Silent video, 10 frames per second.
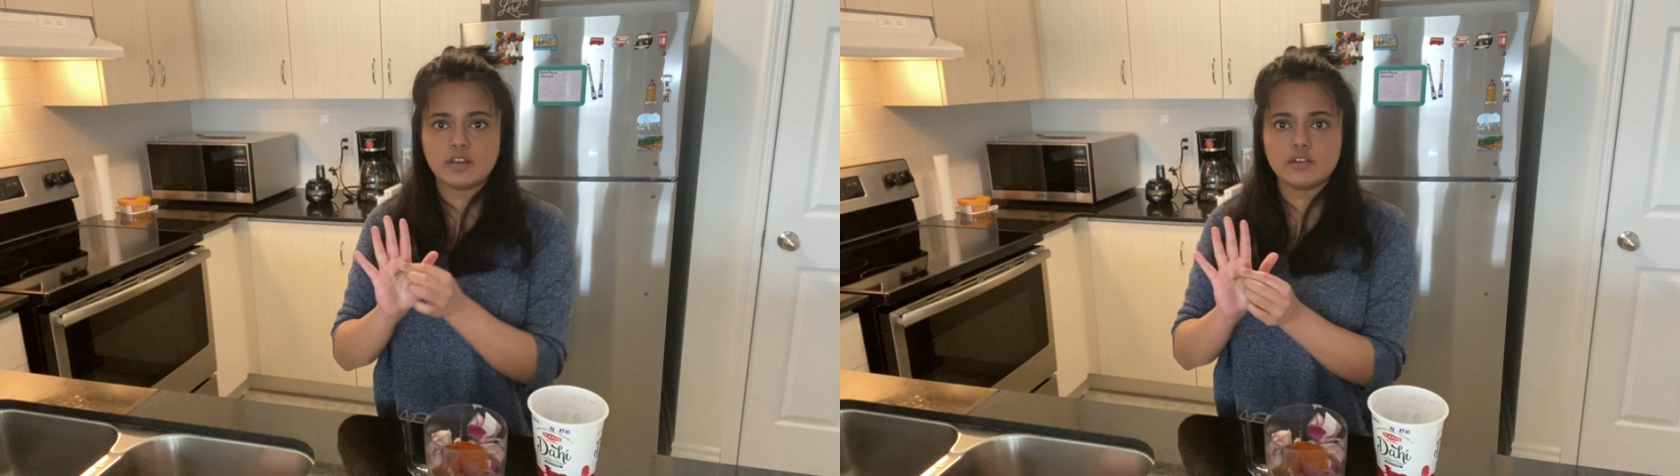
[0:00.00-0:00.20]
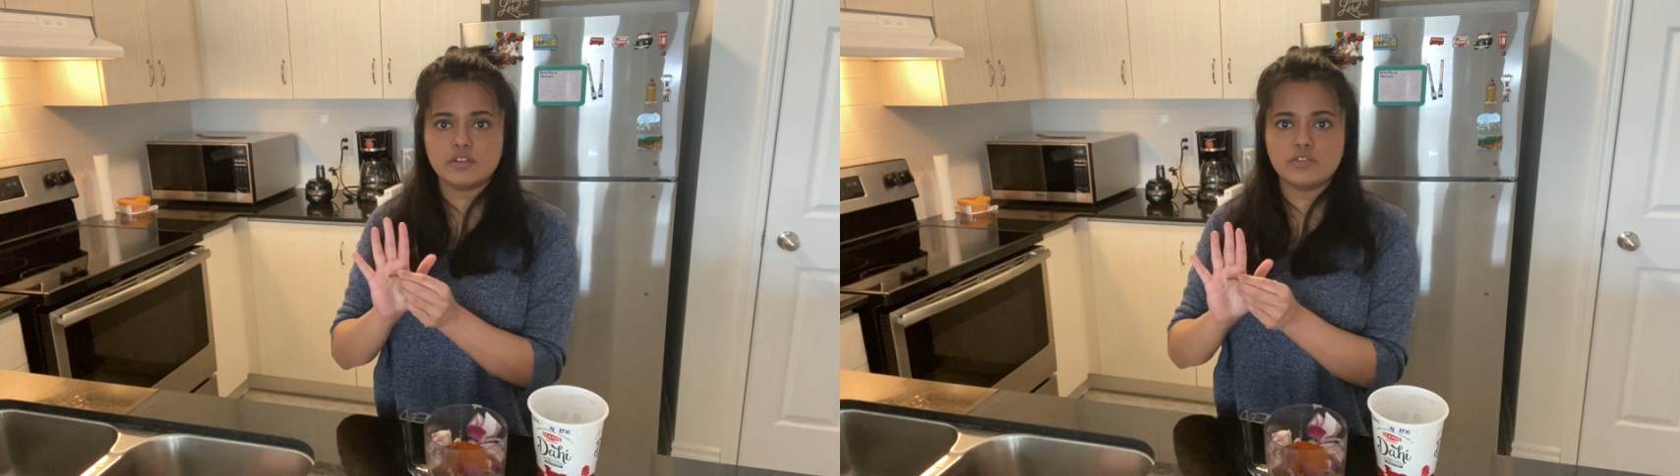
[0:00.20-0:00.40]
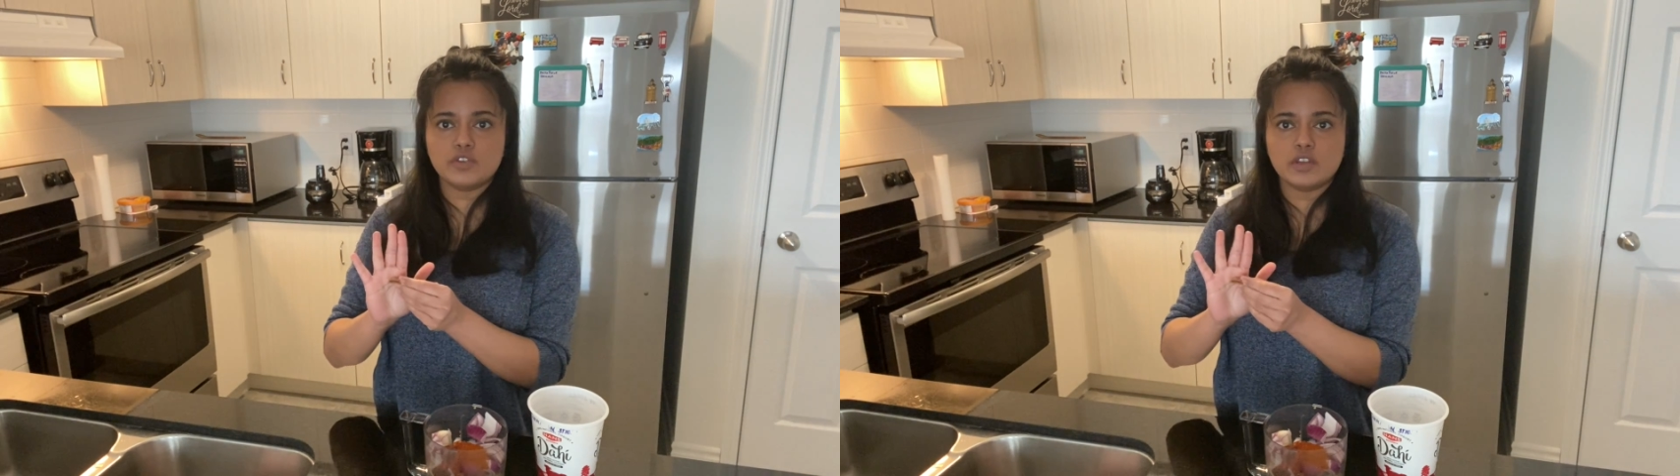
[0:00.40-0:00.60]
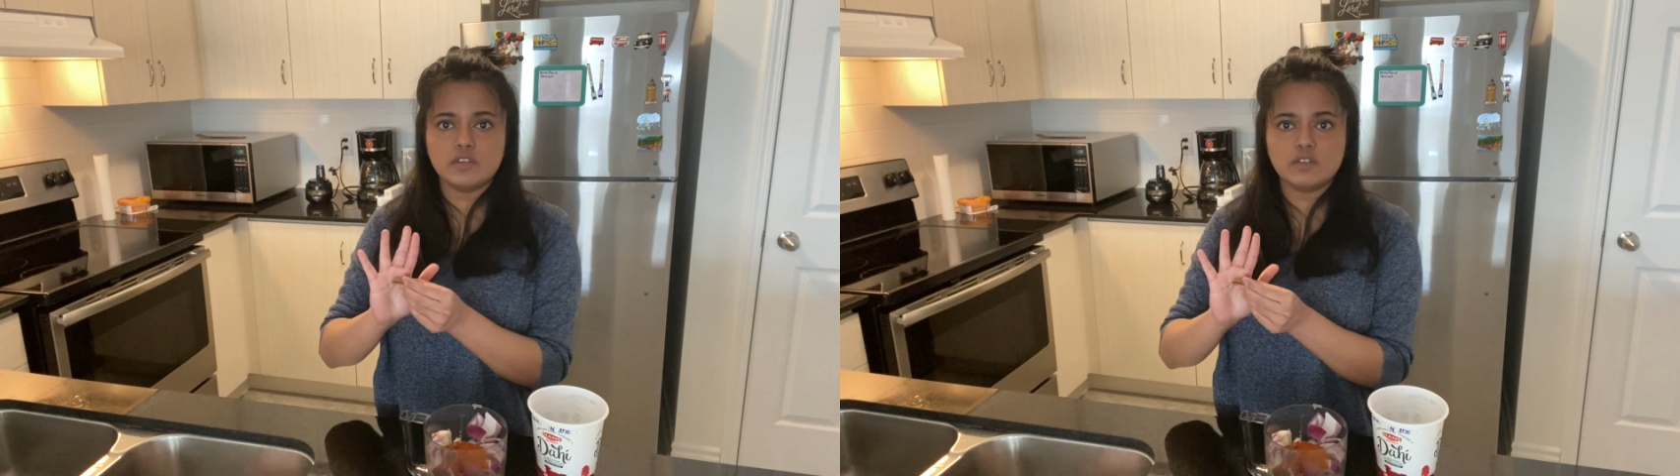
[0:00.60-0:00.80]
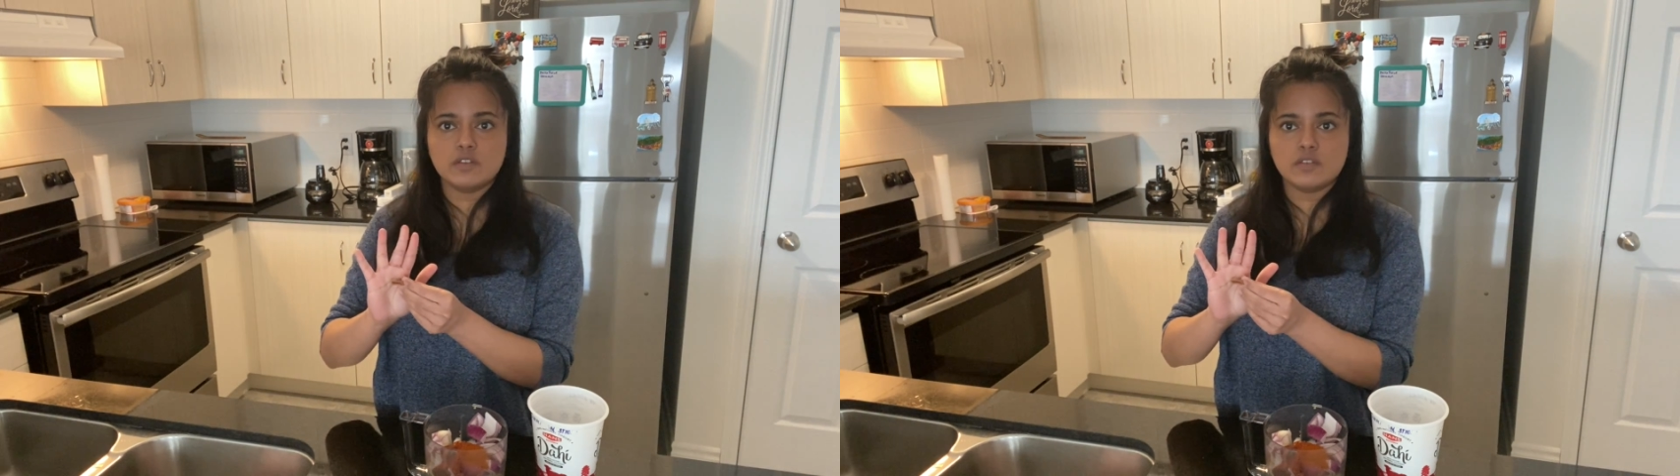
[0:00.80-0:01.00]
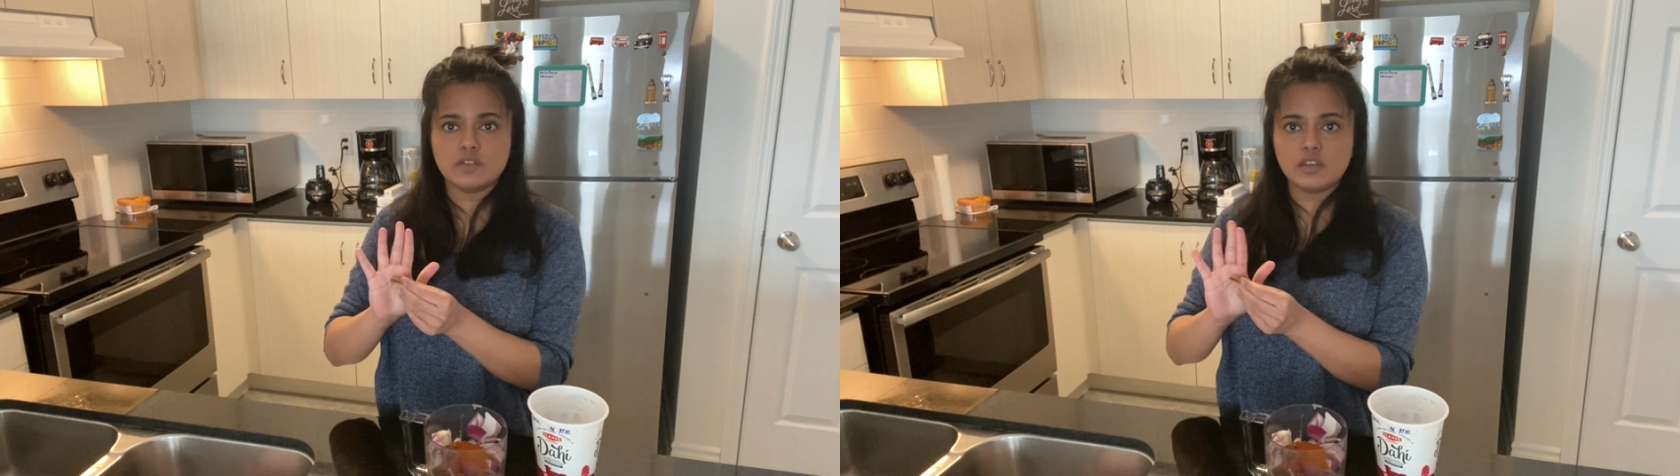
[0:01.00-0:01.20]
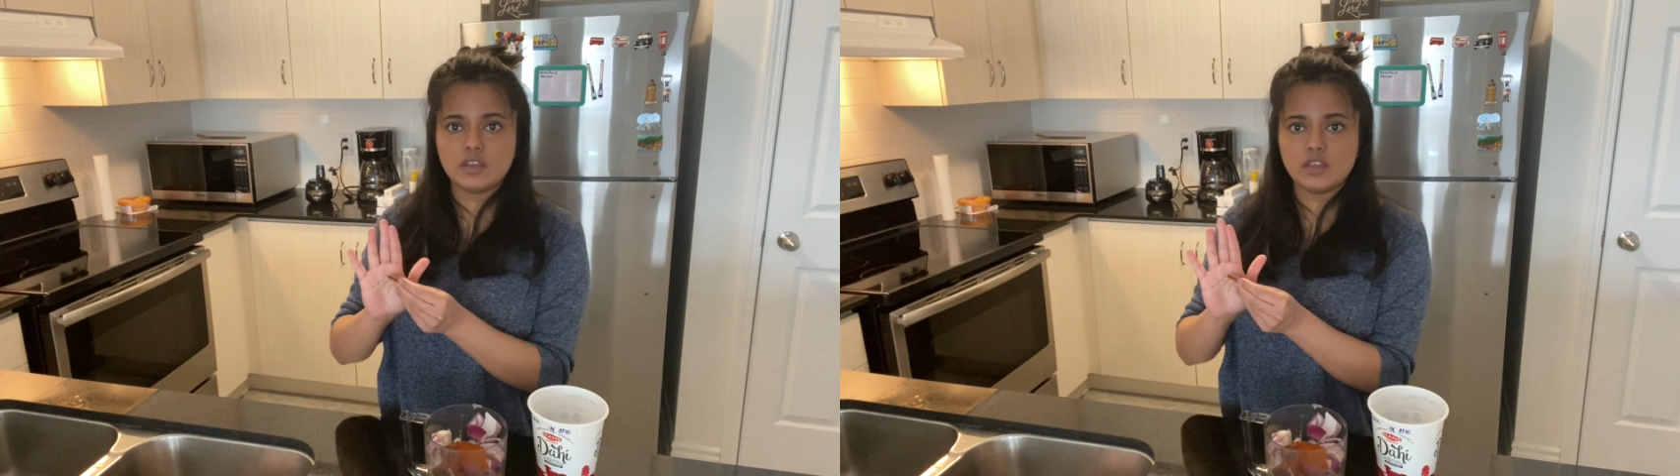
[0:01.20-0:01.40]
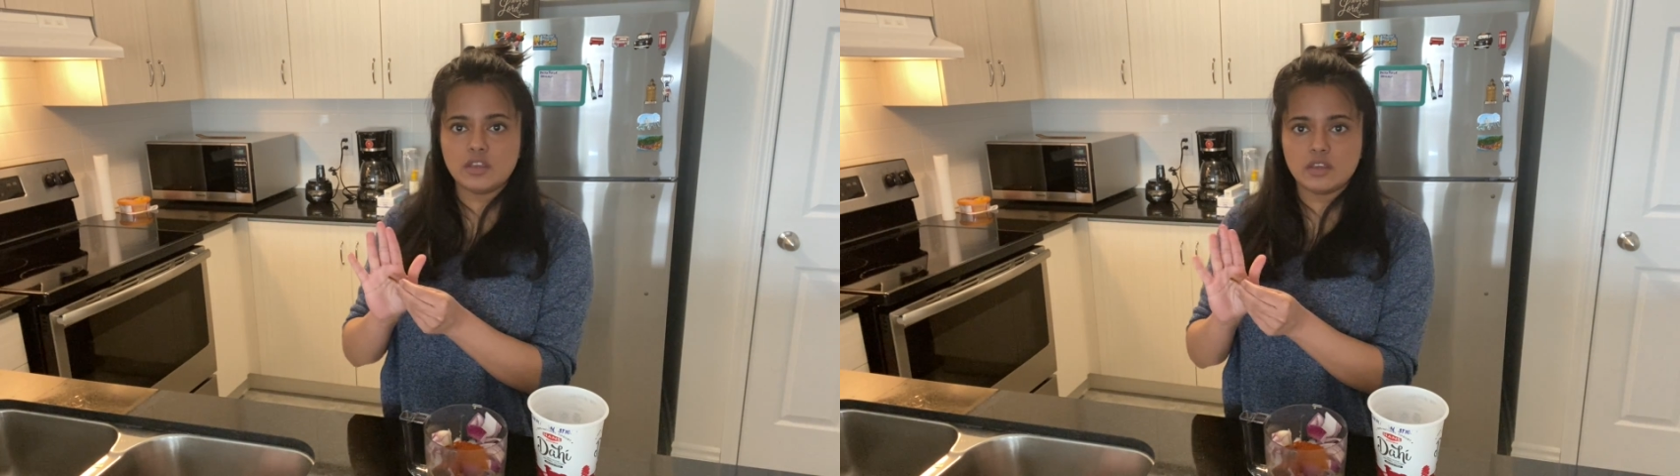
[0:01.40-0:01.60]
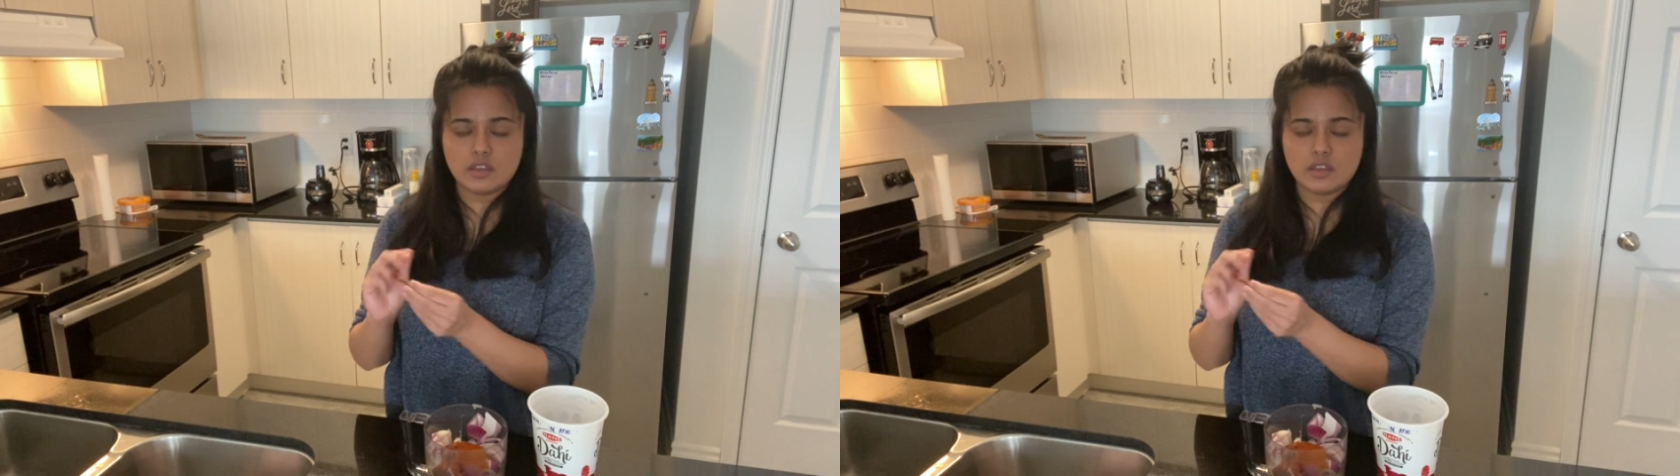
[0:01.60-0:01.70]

I don't know if you guys can see.